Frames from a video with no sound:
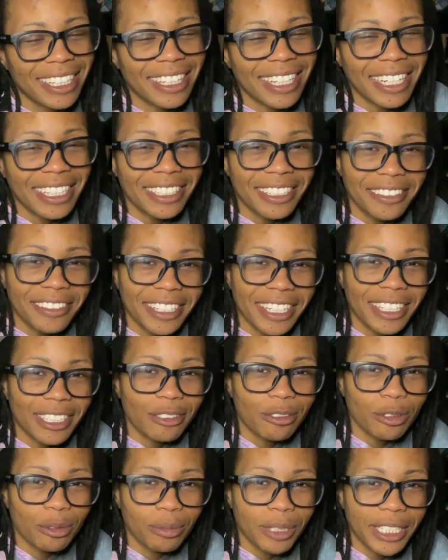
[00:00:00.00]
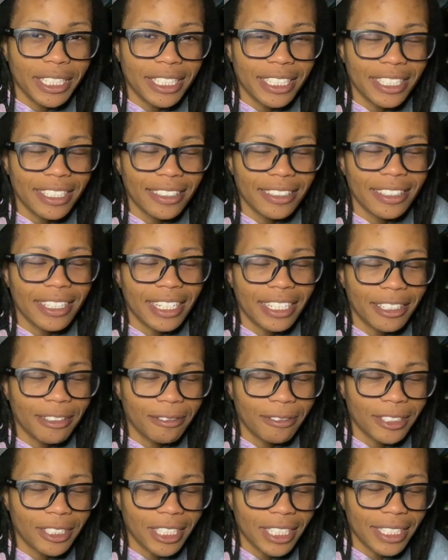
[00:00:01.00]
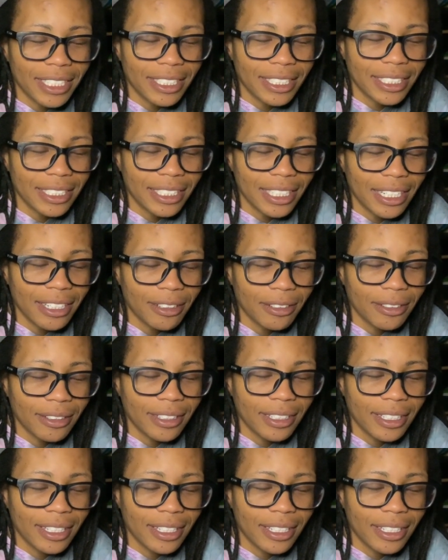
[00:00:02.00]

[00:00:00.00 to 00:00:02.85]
Thank you guys for being here. Thank you for checking this out.